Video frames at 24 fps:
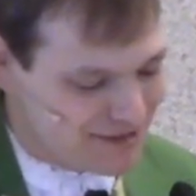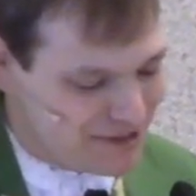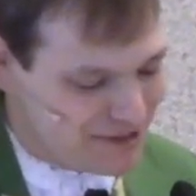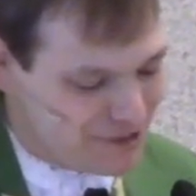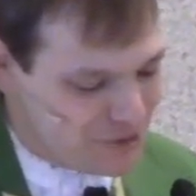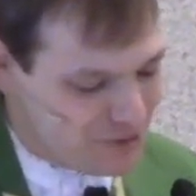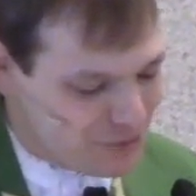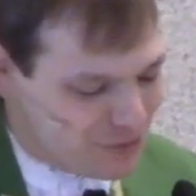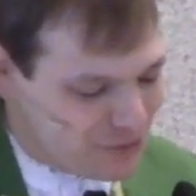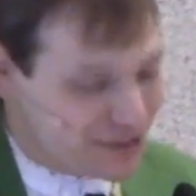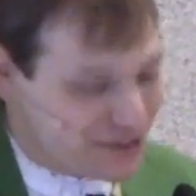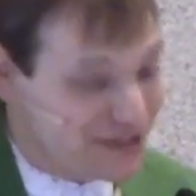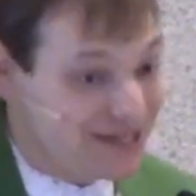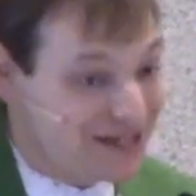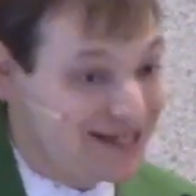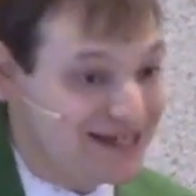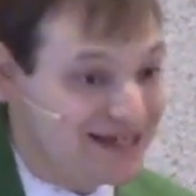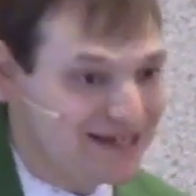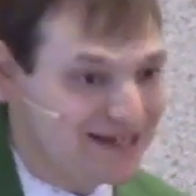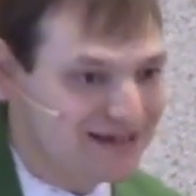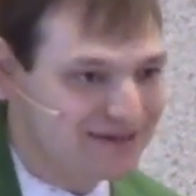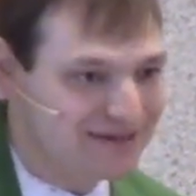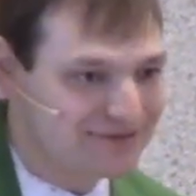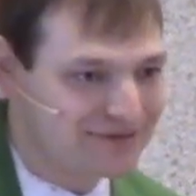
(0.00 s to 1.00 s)
What a
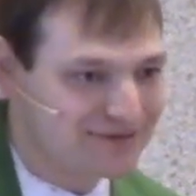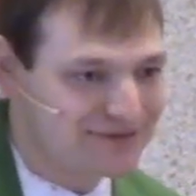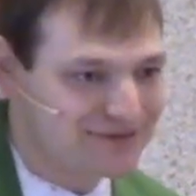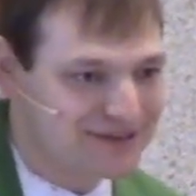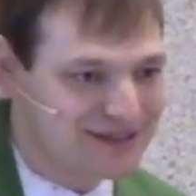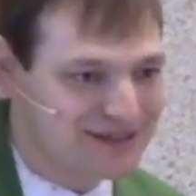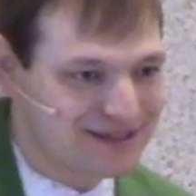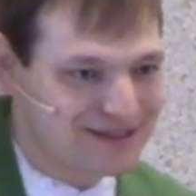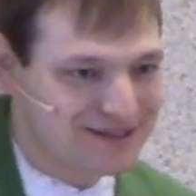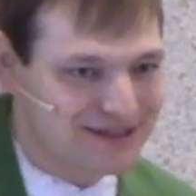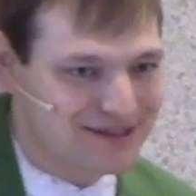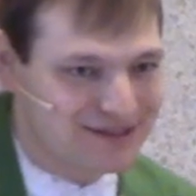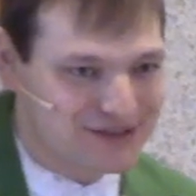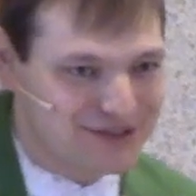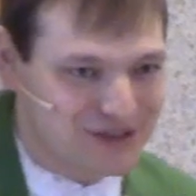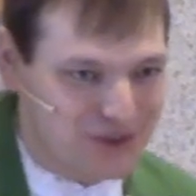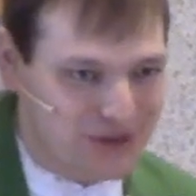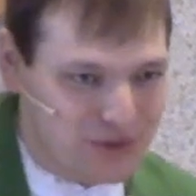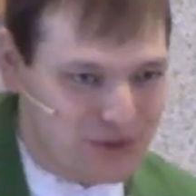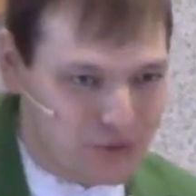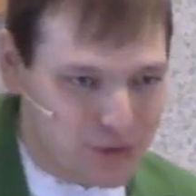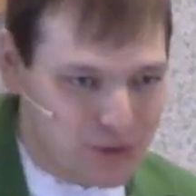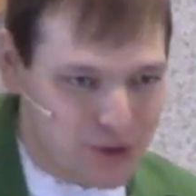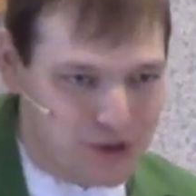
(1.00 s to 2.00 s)
gift to
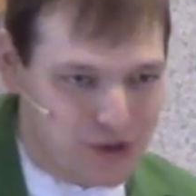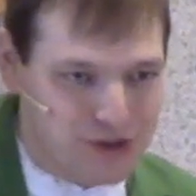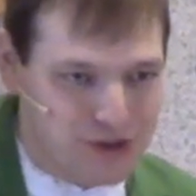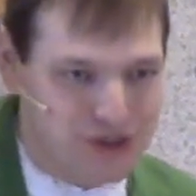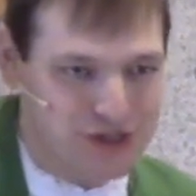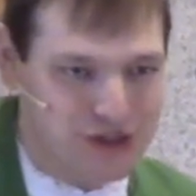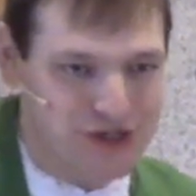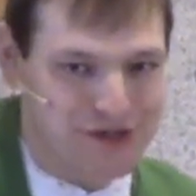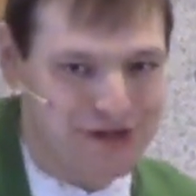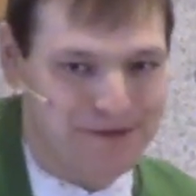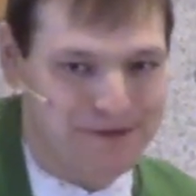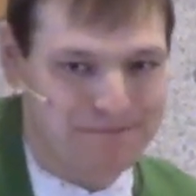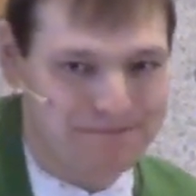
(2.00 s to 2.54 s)
worship.